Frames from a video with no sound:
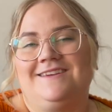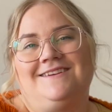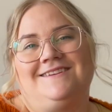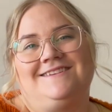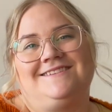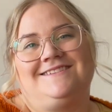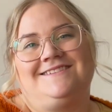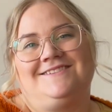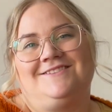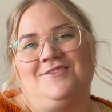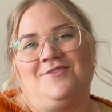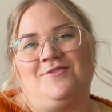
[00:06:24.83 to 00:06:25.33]

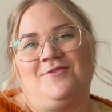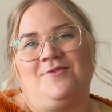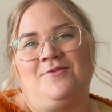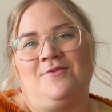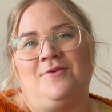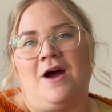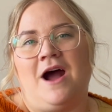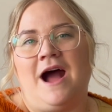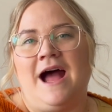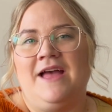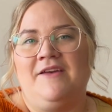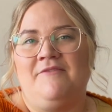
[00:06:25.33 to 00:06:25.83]

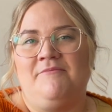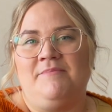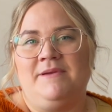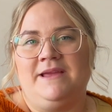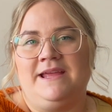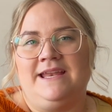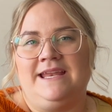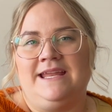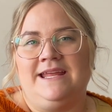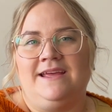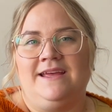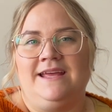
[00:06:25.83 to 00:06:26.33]
So I've
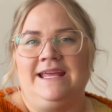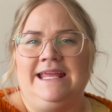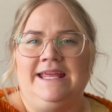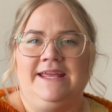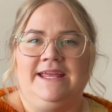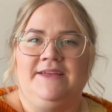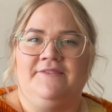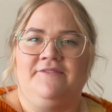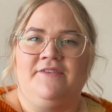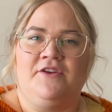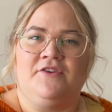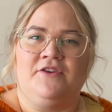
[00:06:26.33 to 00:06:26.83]
been
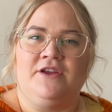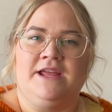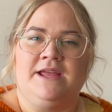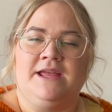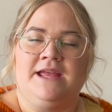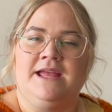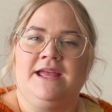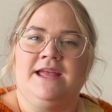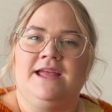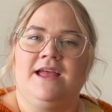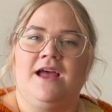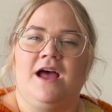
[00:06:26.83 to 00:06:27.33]

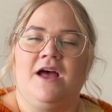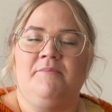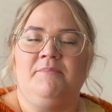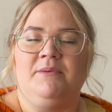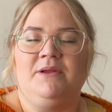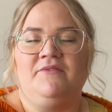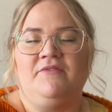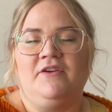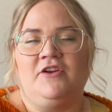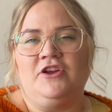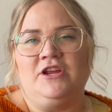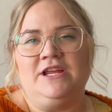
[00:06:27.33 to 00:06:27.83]
very
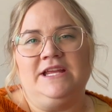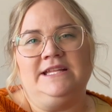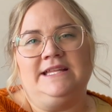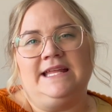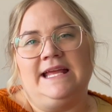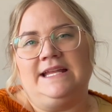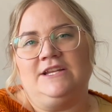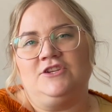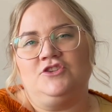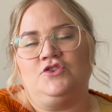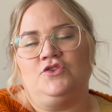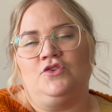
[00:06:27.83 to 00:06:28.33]

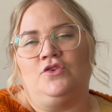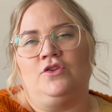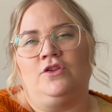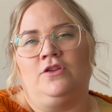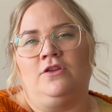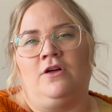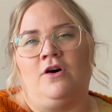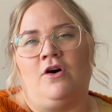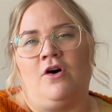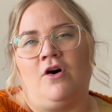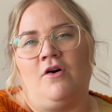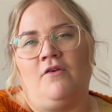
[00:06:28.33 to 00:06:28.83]

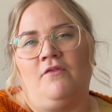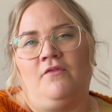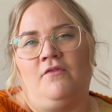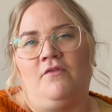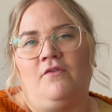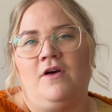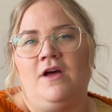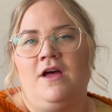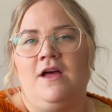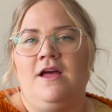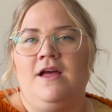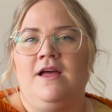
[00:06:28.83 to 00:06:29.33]
intentional
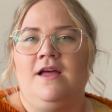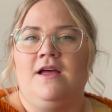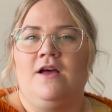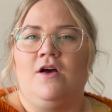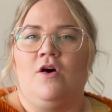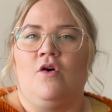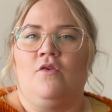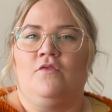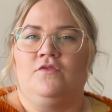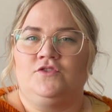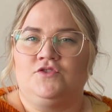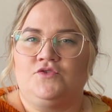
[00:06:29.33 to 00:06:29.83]

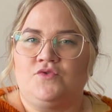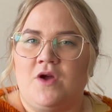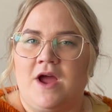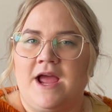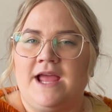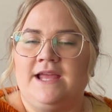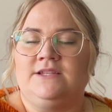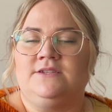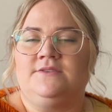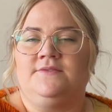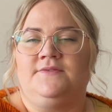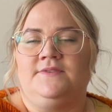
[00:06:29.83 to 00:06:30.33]
of
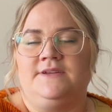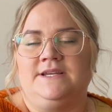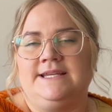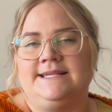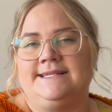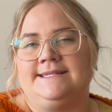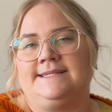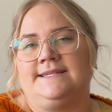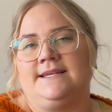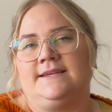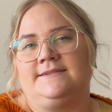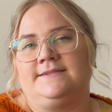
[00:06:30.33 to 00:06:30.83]
trying to
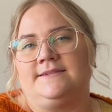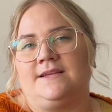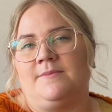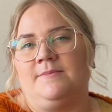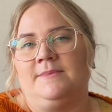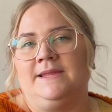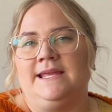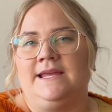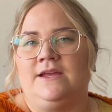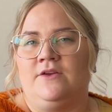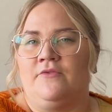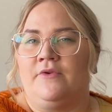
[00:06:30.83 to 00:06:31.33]
finish some
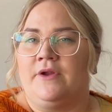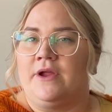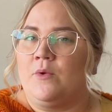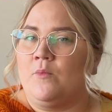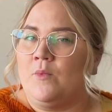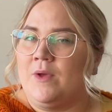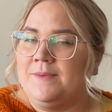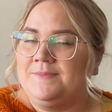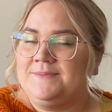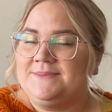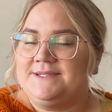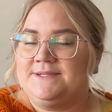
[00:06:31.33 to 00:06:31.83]
lingering
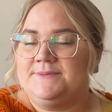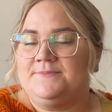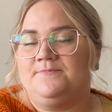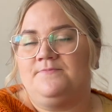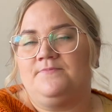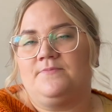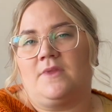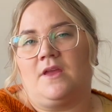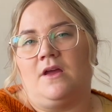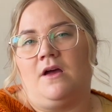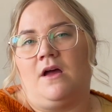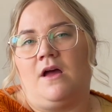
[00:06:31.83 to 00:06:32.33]
whips
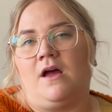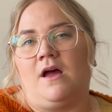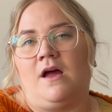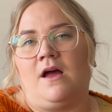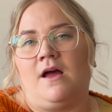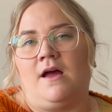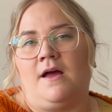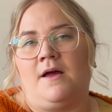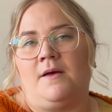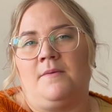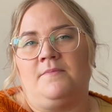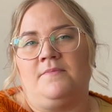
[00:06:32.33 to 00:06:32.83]

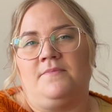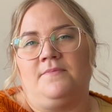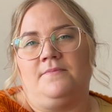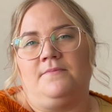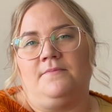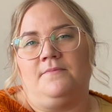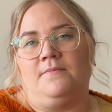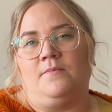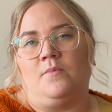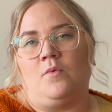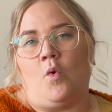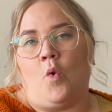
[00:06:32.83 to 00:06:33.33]

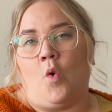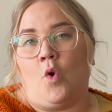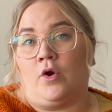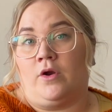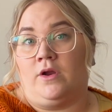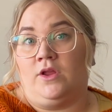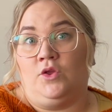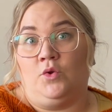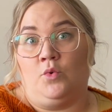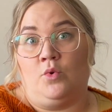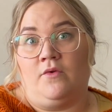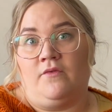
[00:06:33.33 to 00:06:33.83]
or
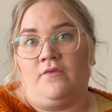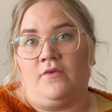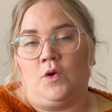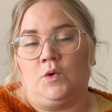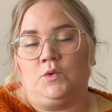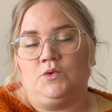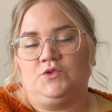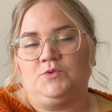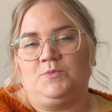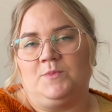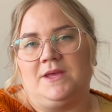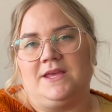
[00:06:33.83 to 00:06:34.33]

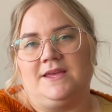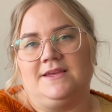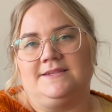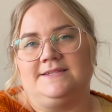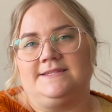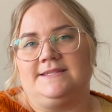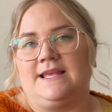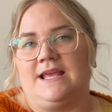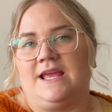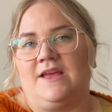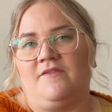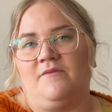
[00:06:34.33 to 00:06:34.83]
UFOs, because
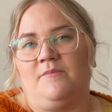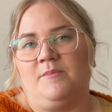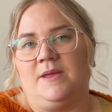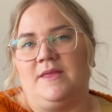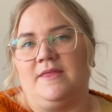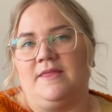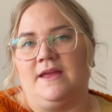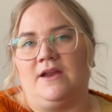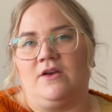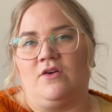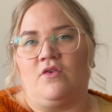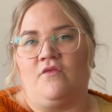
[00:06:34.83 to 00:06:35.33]
they have been
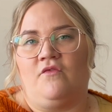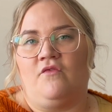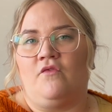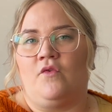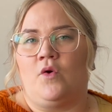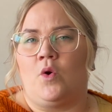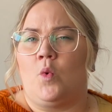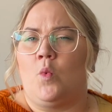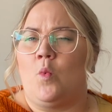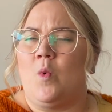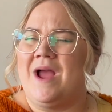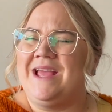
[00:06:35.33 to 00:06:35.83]
there for
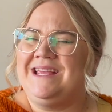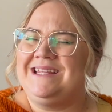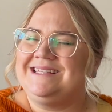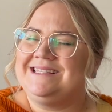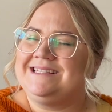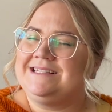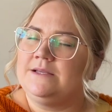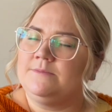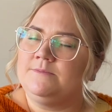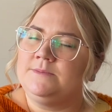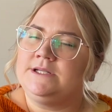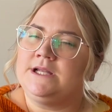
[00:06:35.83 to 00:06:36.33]
quite
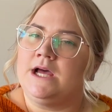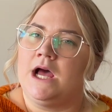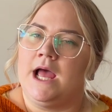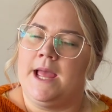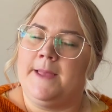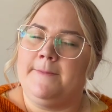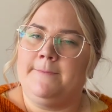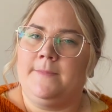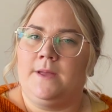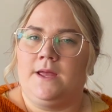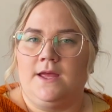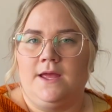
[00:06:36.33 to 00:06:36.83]
some
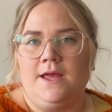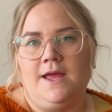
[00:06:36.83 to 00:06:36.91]
time.